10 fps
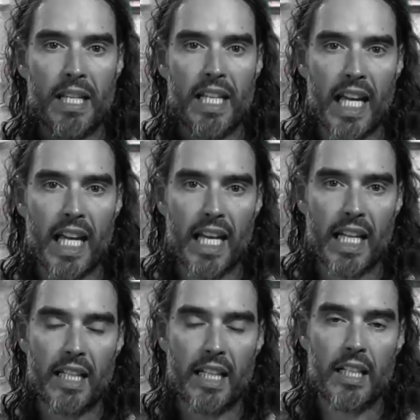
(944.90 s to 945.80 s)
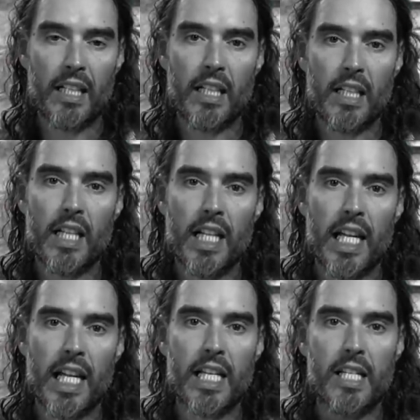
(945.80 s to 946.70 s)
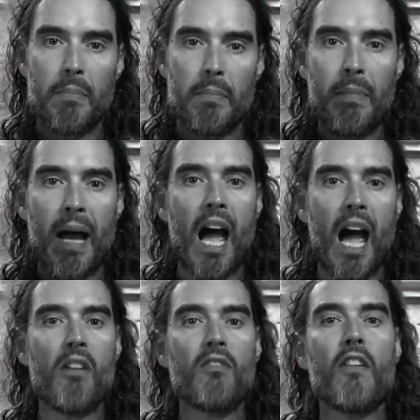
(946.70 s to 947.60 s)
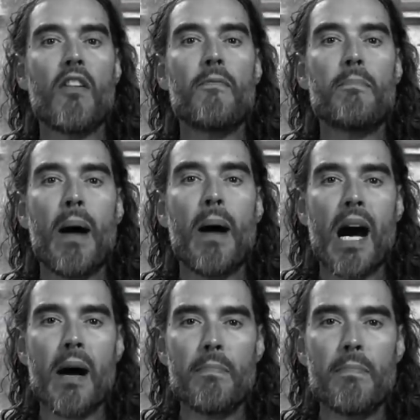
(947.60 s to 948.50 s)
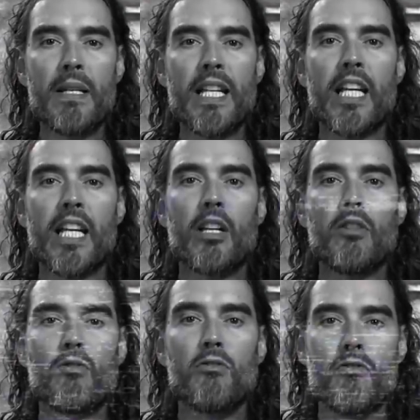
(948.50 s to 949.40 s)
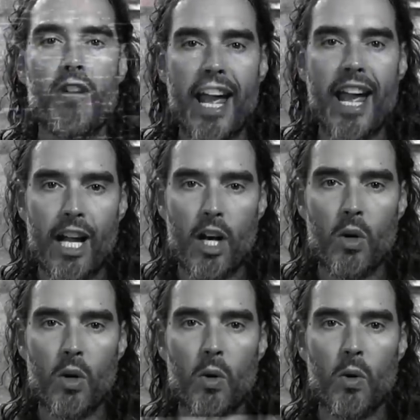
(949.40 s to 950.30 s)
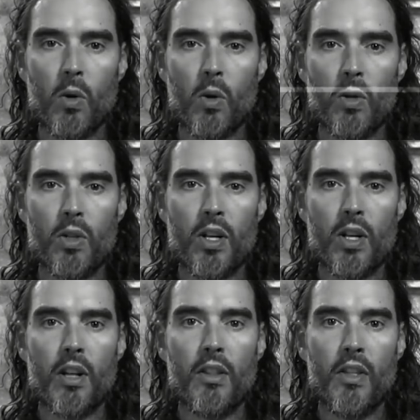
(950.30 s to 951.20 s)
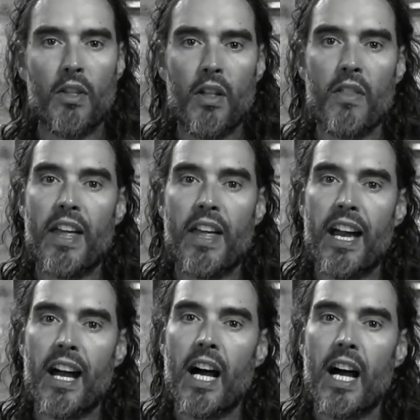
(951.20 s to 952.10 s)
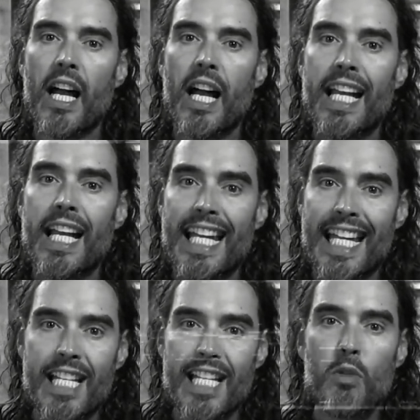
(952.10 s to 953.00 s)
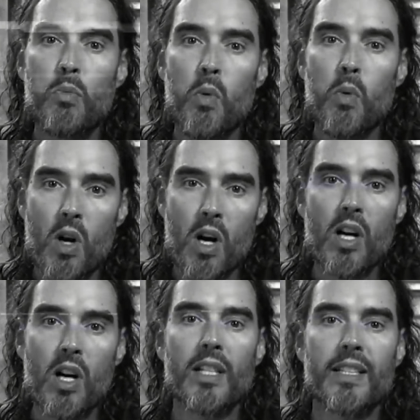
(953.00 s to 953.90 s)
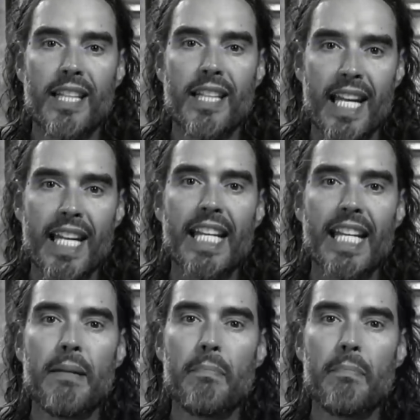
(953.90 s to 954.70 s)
knows full well that a biolab doesn't need to be producing weapons in order for it to be dangerous. And I know that because he mentions it later in the video.